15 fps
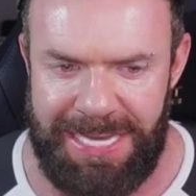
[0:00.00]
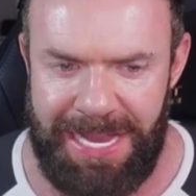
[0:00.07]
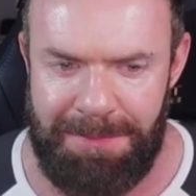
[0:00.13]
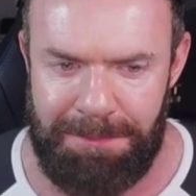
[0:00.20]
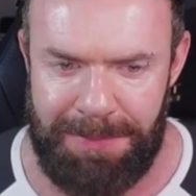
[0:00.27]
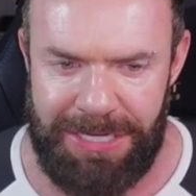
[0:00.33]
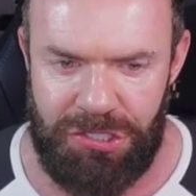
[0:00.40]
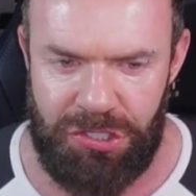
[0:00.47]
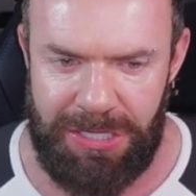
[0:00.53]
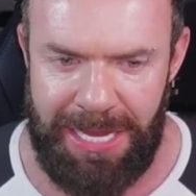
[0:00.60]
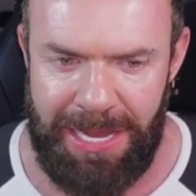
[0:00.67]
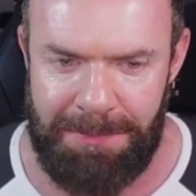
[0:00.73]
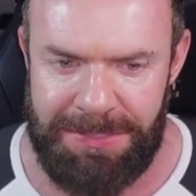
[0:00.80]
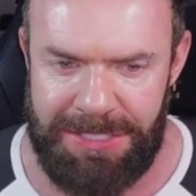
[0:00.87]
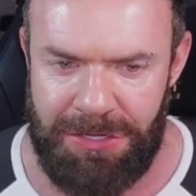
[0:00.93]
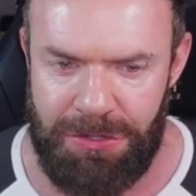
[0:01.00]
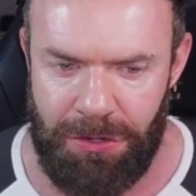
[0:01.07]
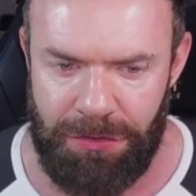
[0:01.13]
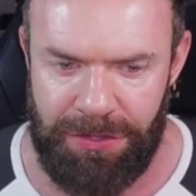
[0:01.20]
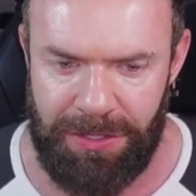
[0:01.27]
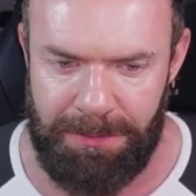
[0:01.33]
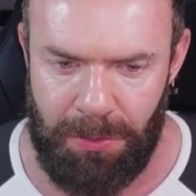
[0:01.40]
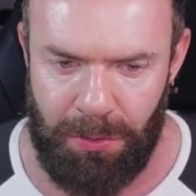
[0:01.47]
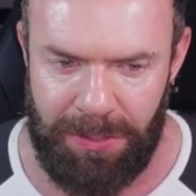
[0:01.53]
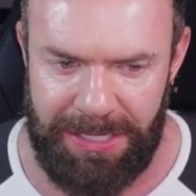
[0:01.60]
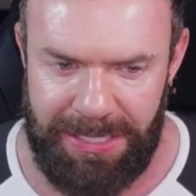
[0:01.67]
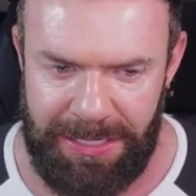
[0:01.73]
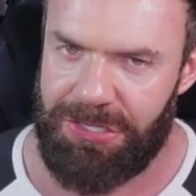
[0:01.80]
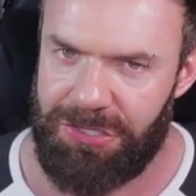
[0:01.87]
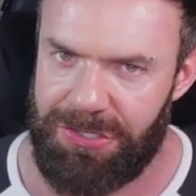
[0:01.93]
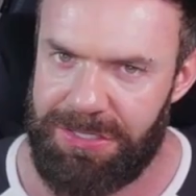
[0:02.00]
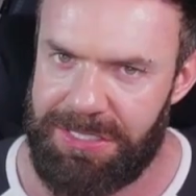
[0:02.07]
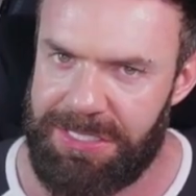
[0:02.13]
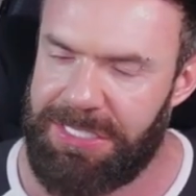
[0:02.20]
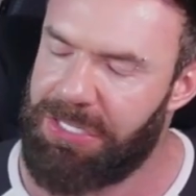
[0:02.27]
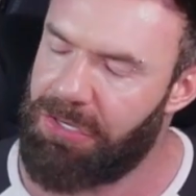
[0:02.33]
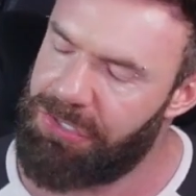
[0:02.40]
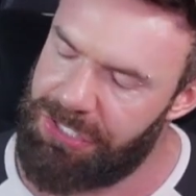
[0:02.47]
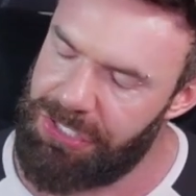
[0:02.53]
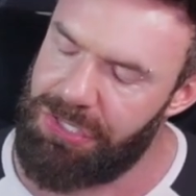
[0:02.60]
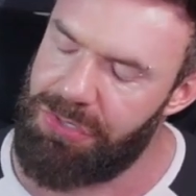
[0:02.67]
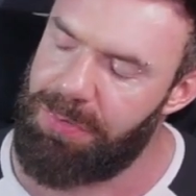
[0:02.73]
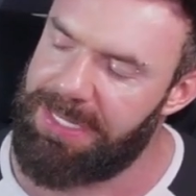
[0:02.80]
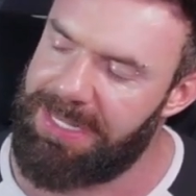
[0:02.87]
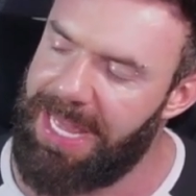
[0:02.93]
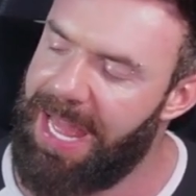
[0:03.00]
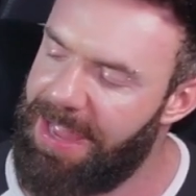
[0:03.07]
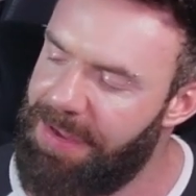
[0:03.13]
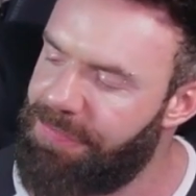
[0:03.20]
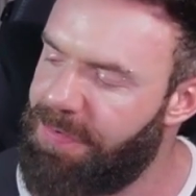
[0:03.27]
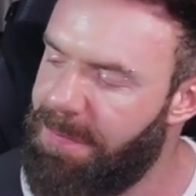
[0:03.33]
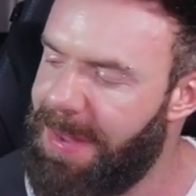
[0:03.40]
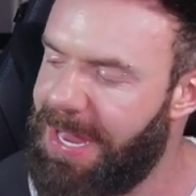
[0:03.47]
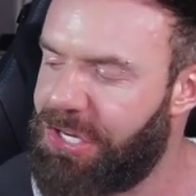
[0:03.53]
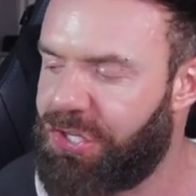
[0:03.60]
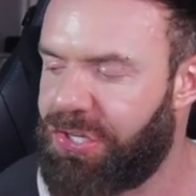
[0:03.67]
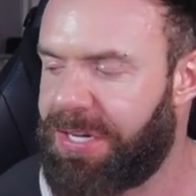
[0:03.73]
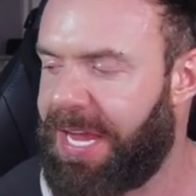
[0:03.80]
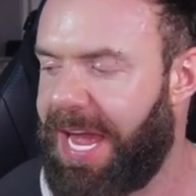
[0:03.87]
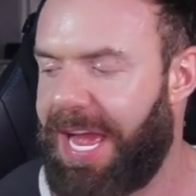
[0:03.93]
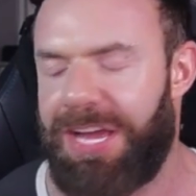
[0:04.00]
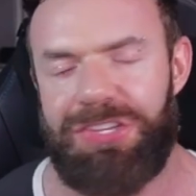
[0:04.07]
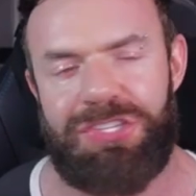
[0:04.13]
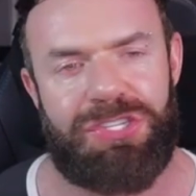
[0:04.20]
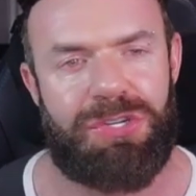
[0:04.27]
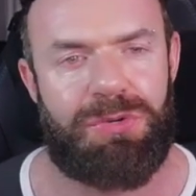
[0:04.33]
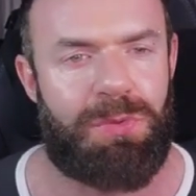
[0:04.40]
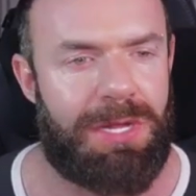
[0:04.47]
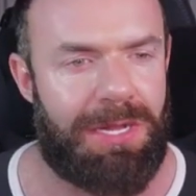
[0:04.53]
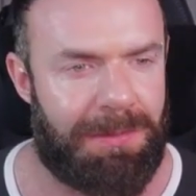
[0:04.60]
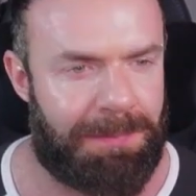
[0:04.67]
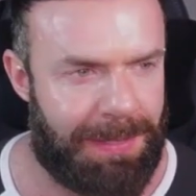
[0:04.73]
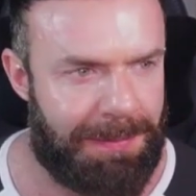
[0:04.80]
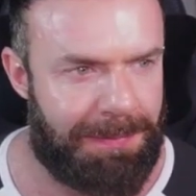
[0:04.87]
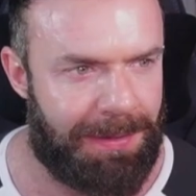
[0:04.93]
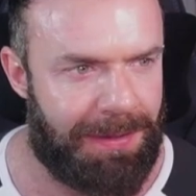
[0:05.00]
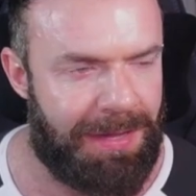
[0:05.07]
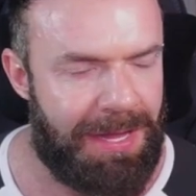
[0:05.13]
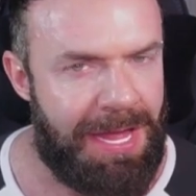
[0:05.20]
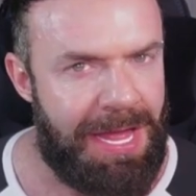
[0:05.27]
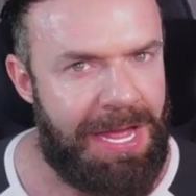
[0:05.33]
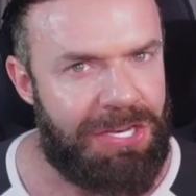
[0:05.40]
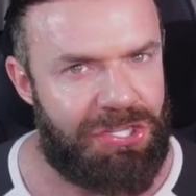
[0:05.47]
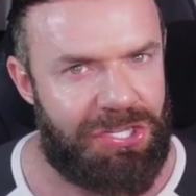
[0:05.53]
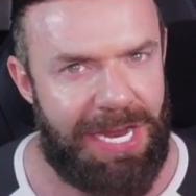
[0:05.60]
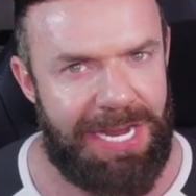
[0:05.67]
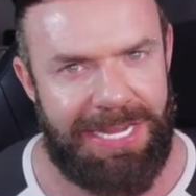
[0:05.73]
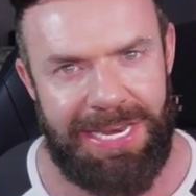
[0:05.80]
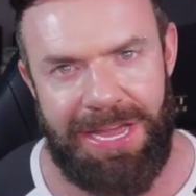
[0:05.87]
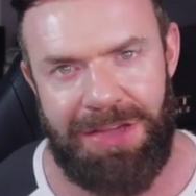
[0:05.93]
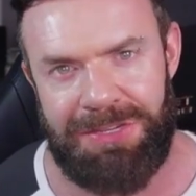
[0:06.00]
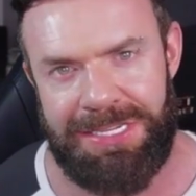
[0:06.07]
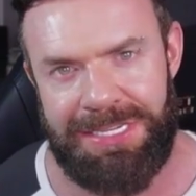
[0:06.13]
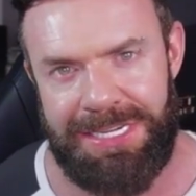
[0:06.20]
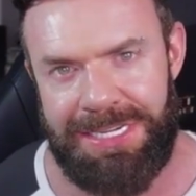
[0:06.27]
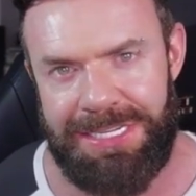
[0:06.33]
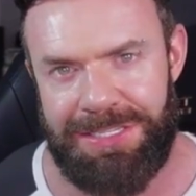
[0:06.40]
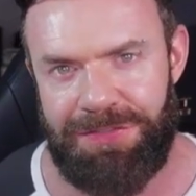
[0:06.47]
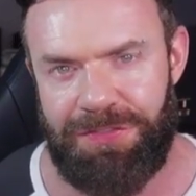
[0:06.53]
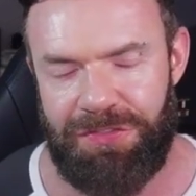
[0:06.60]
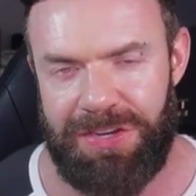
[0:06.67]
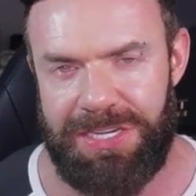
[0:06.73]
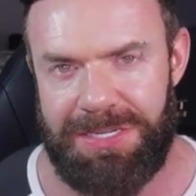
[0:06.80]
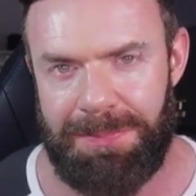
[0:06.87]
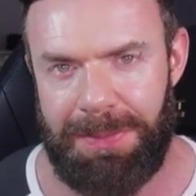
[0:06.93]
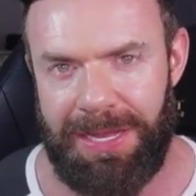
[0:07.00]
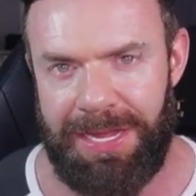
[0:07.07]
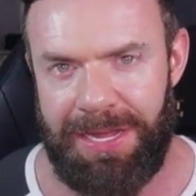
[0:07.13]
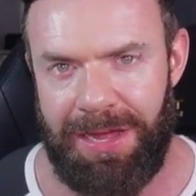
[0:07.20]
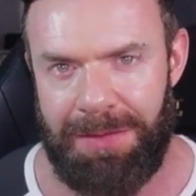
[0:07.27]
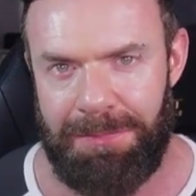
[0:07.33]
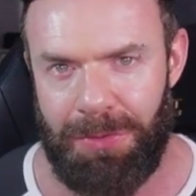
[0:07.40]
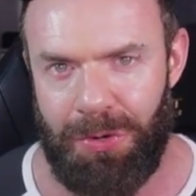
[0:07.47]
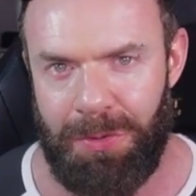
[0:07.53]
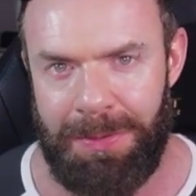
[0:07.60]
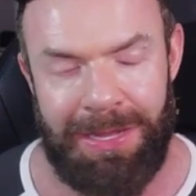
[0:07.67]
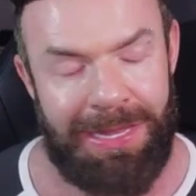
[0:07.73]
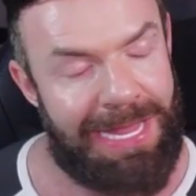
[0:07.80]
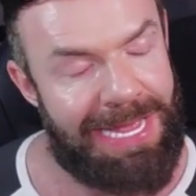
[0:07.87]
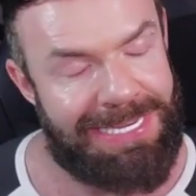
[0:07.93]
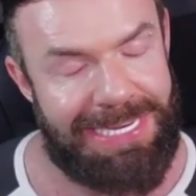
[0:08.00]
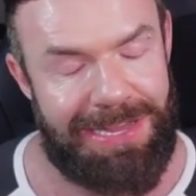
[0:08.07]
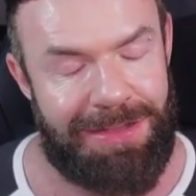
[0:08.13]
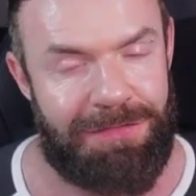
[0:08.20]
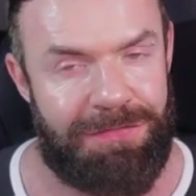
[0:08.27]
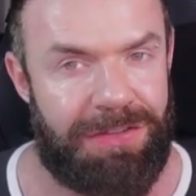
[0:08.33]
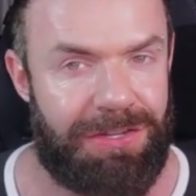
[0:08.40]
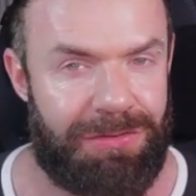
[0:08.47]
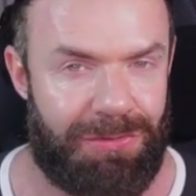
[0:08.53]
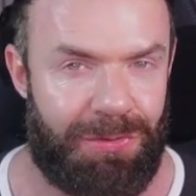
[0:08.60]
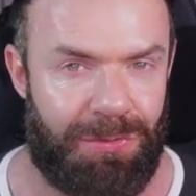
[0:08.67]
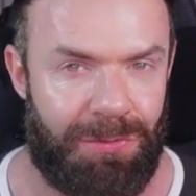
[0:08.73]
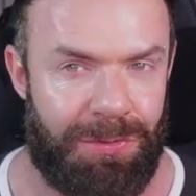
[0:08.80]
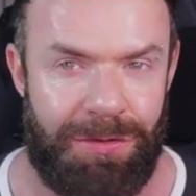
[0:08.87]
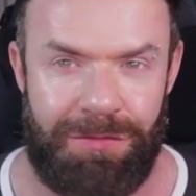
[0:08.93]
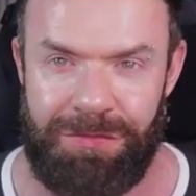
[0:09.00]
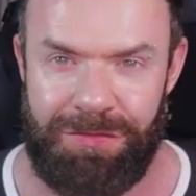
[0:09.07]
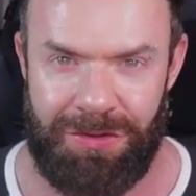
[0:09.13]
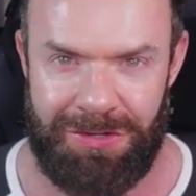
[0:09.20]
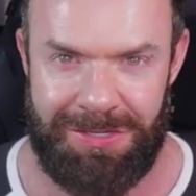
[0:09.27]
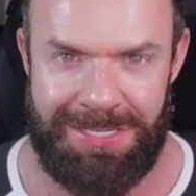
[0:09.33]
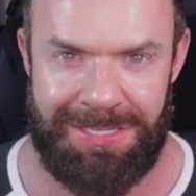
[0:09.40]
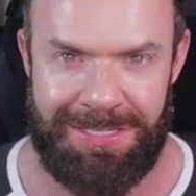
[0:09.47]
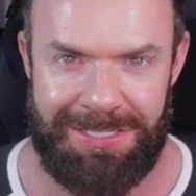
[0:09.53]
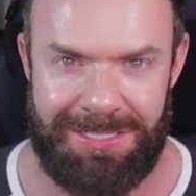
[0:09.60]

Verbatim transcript: BGMs, nothing more here. So do with that information as you will, people. Check it out, it is free to play on mobile and have your own verdict.